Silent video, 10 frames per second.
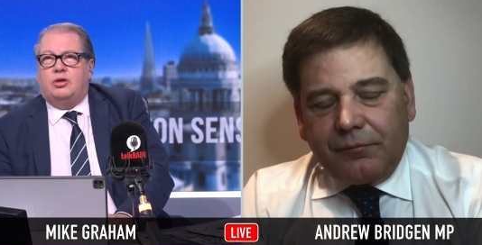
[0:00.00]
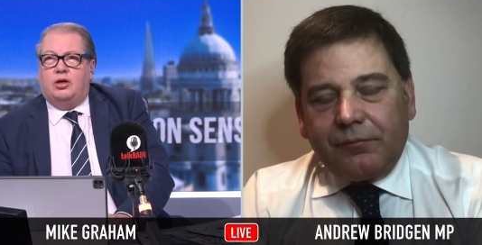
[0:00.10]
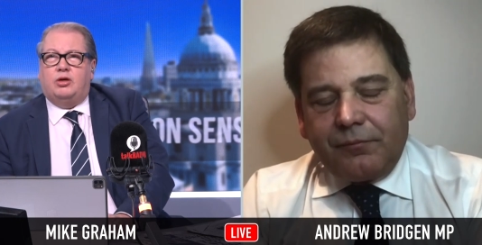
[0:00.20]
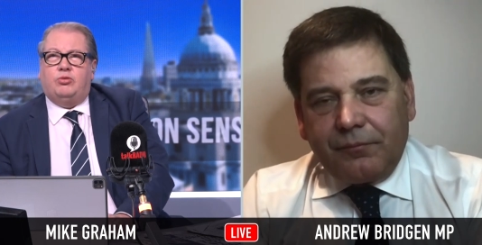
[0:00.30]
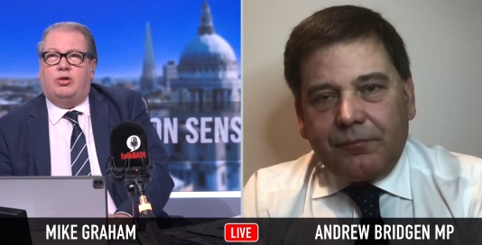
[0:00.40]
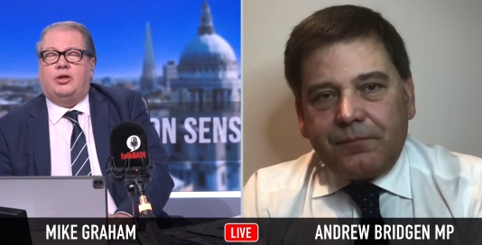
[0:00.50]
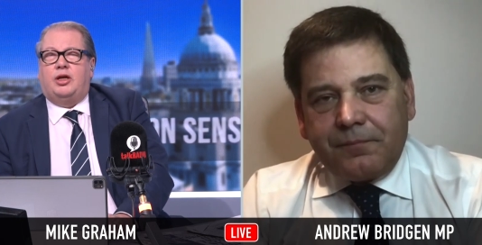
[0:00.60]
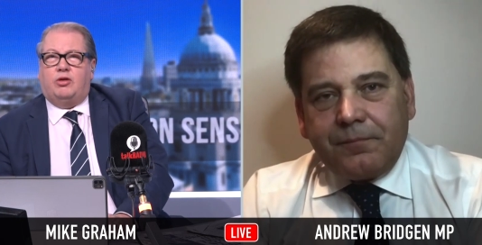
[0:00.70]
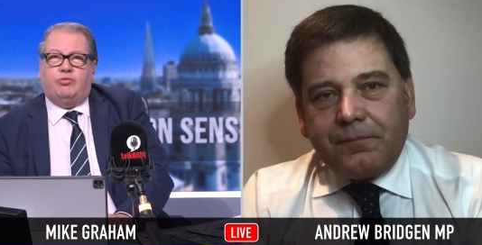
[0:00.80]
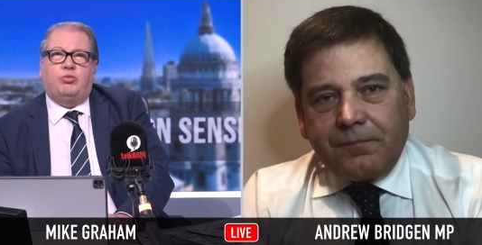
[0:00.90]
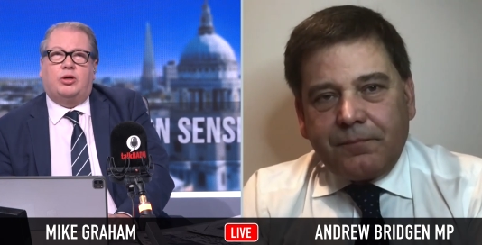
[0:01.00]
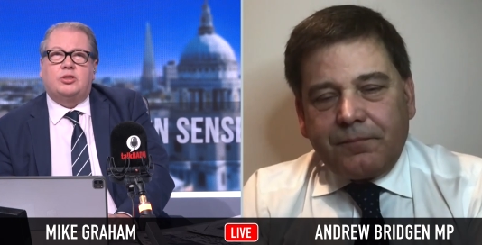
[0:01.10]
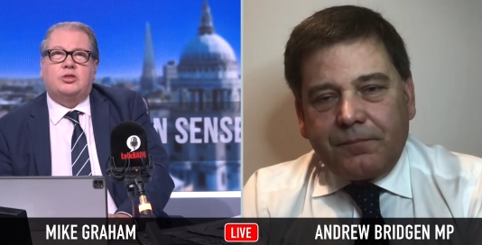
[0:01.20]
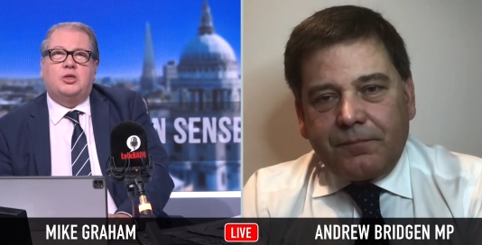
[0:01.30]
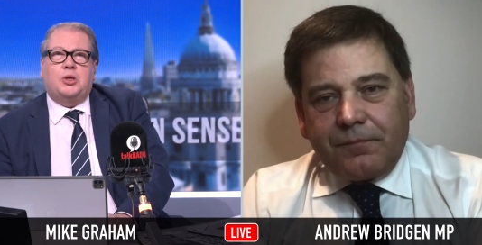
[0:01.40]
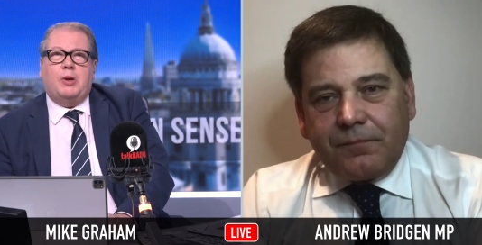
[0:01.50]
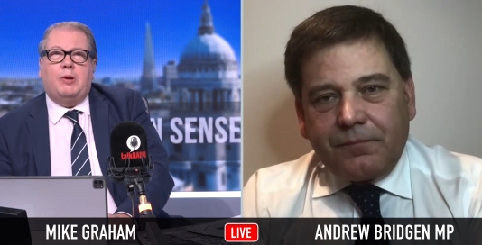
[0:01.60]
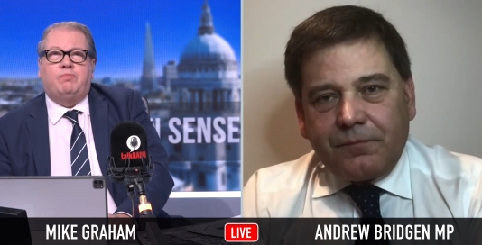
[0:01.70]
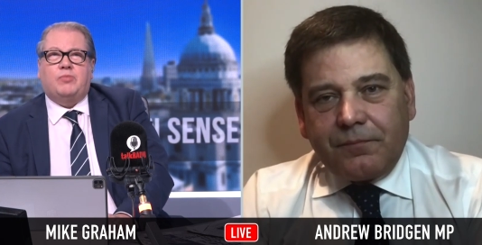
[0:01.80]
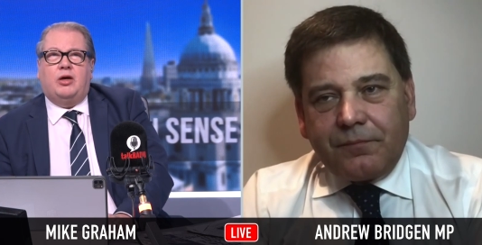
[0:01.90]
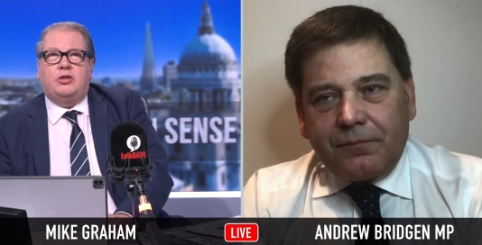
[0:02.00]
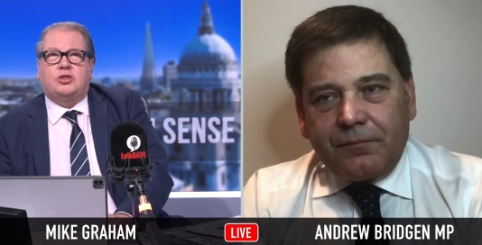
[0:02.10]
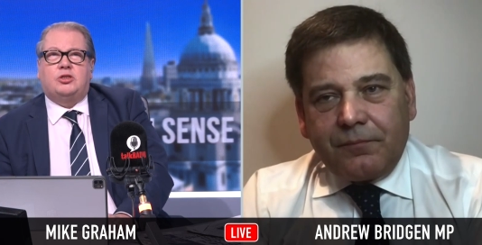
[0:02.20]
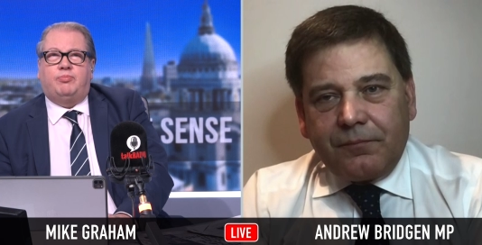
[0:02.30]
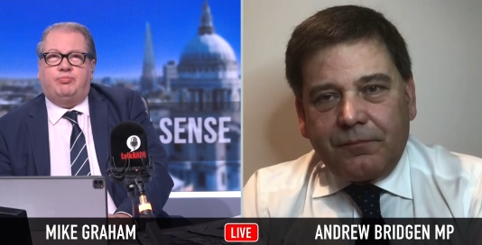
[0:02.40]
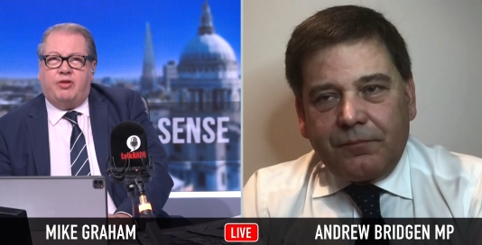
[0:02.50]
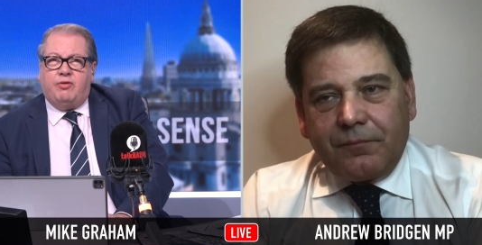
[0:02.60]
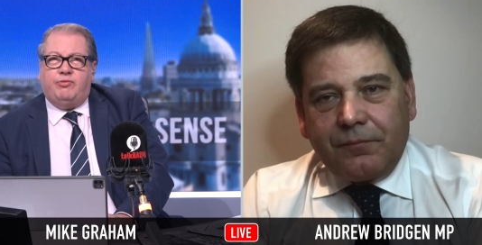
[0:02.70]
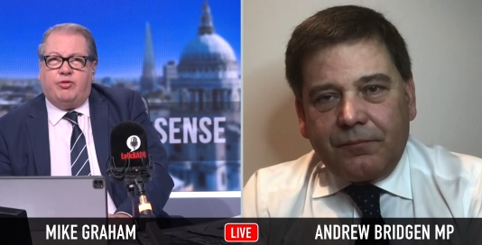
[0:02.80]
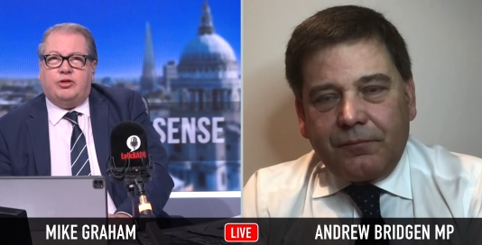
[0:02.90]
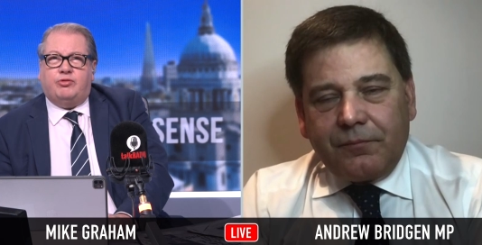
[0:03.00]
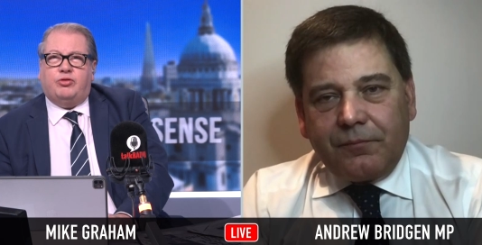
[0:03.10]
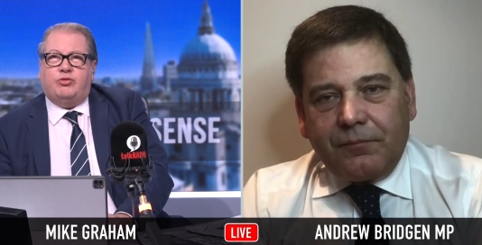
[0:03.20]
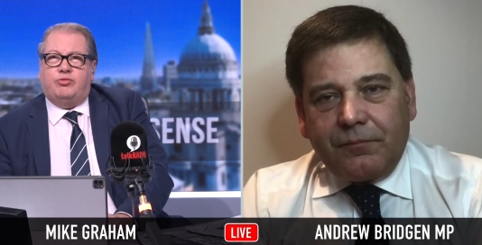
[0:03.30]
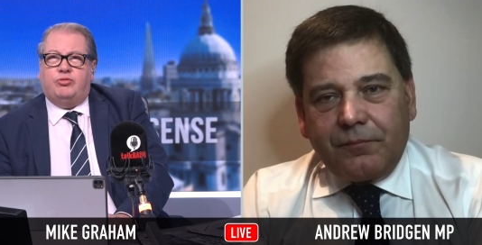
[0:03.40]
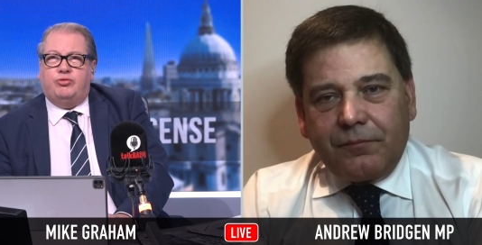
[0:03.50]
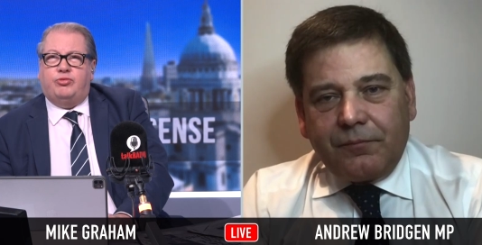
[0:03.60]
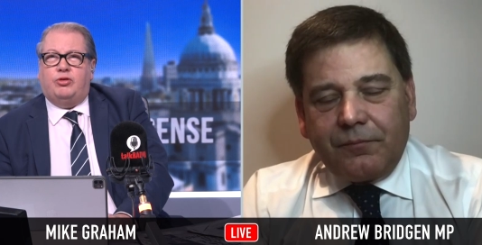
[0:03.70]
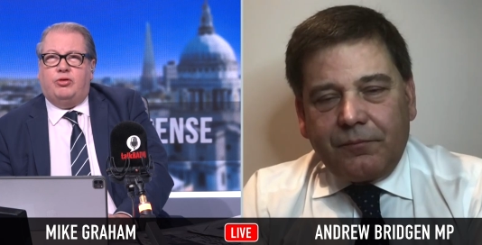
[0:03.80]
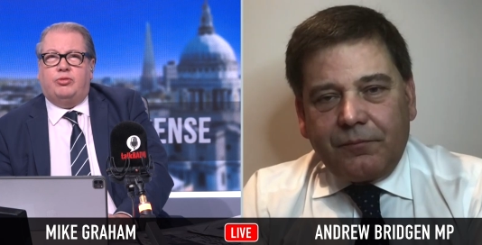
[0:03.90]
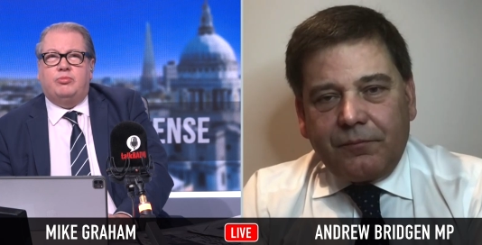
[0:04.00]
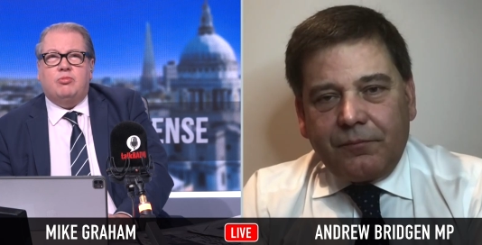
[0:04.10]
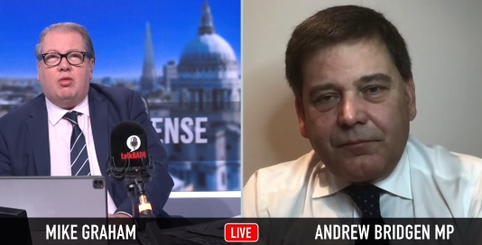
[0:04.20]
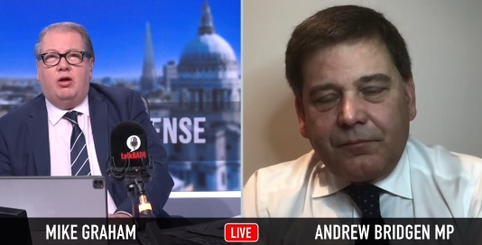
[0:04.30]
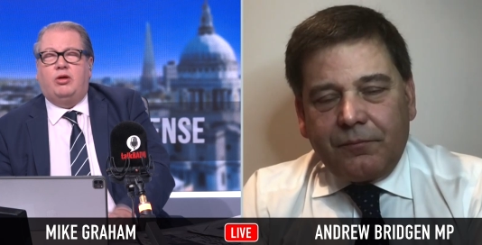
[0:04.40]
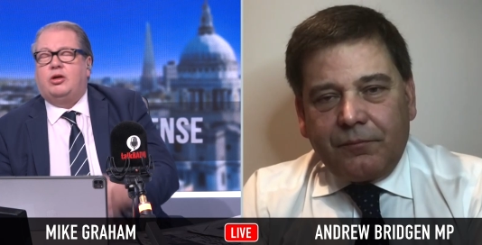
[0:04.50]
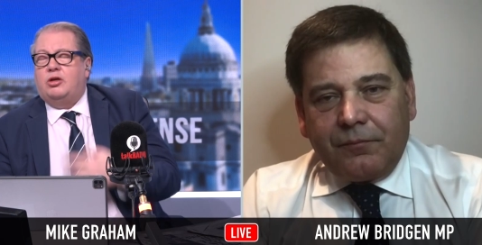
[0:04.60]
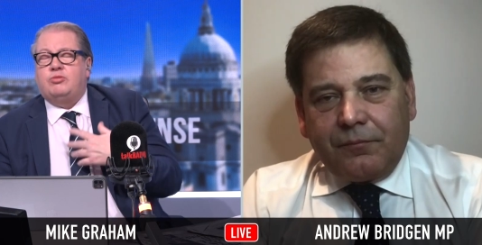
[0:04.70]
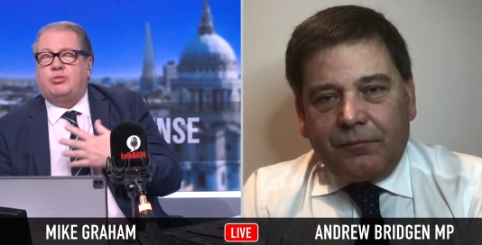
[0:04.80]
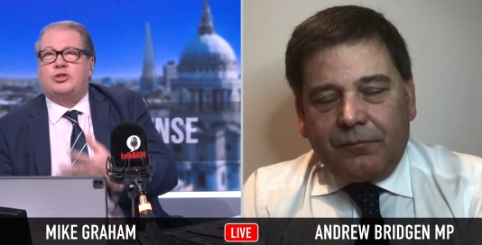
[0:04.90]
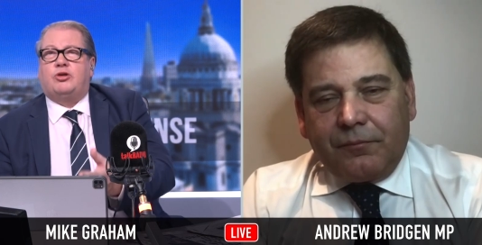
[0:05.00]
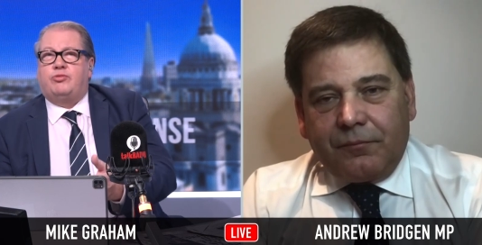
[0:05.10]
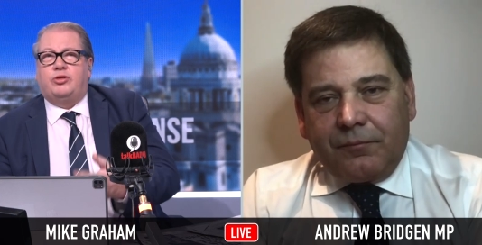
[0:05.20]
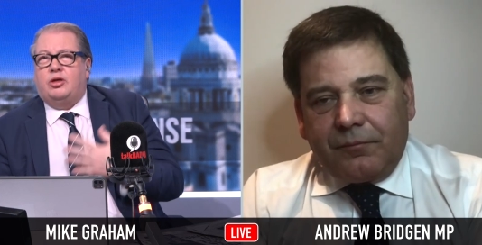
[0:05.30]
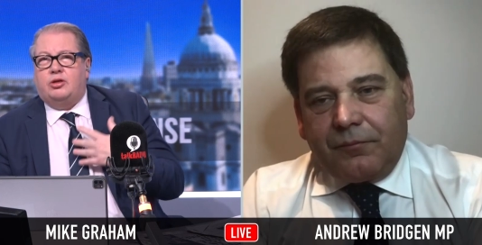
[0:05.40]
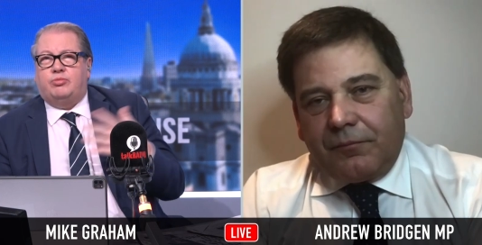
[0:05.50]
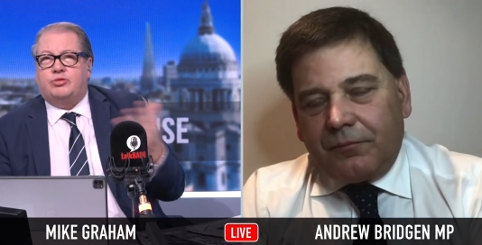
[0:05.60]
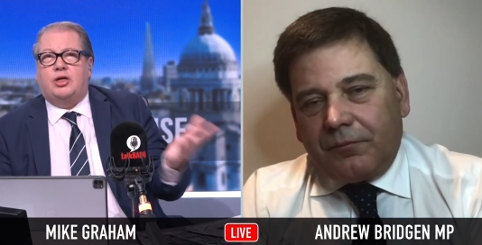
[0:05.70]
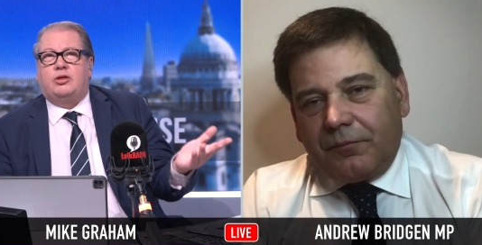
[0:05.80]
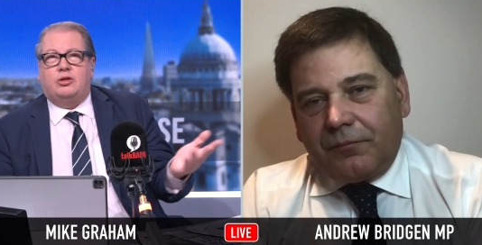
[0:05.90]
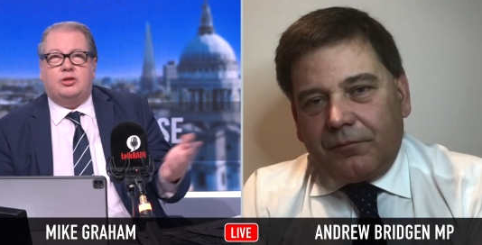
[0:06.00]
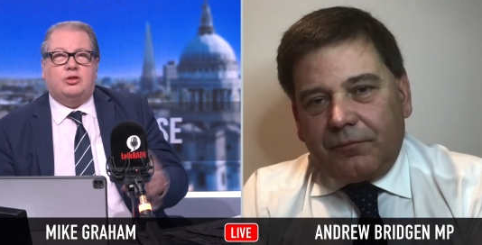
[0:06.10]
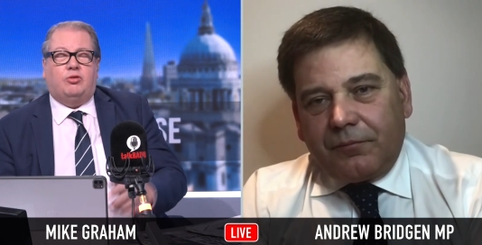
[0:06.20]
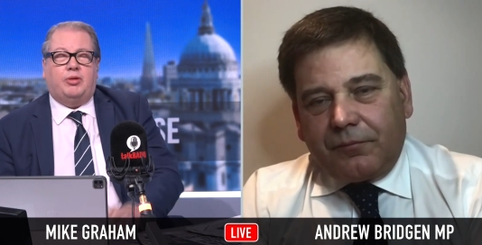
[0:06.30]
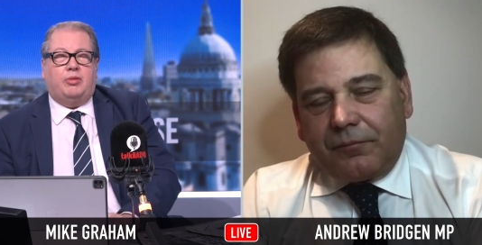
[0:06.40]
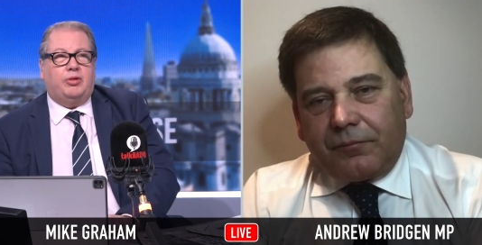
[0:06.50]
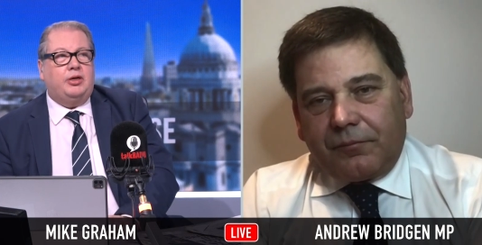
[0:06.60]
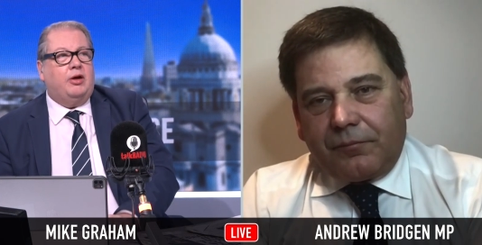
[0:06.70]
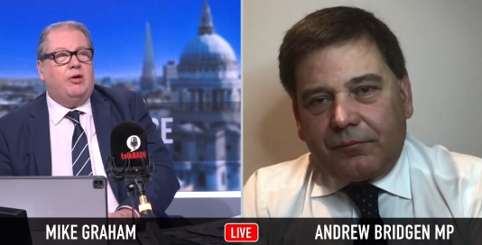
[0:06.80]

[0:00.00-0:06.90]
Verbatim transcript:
Speaker 1: uh, who are their loved ones. Um, and it's very, very difficult for an awful lot of them. And I include myself in it. I don't pretend that it's not about me.